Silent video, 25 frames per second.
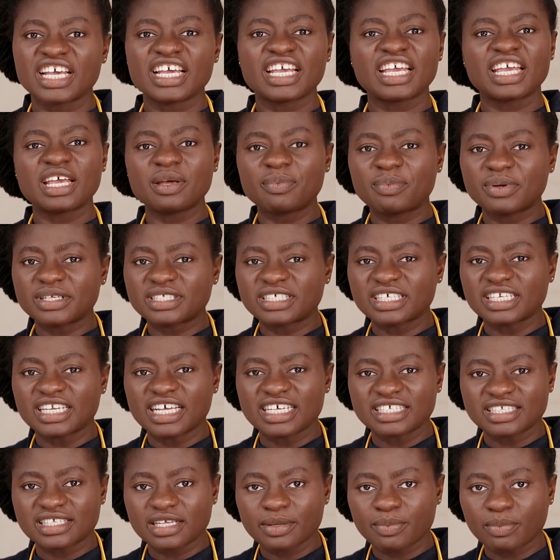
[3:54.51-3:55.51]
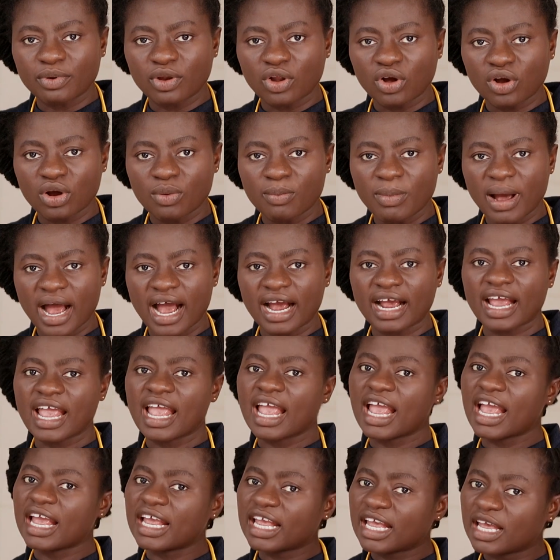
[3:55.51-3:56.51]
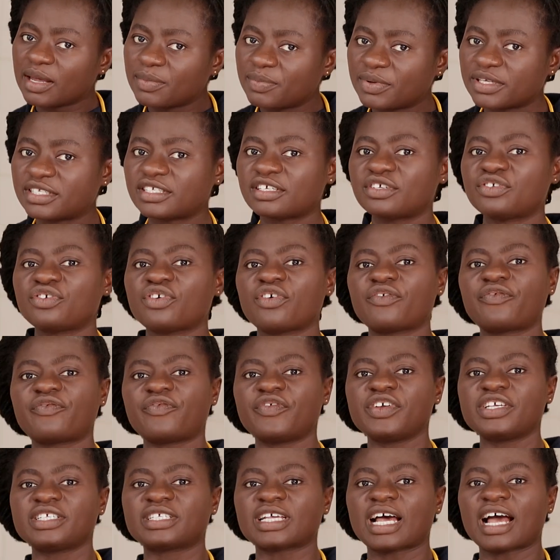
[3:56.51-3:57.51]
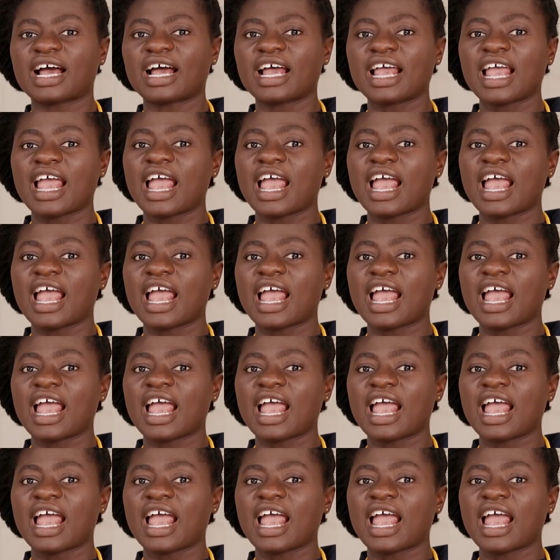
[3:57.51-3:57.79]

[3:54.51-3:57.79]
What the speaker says: keep it in a Ziploc bag and keep it in your freezer.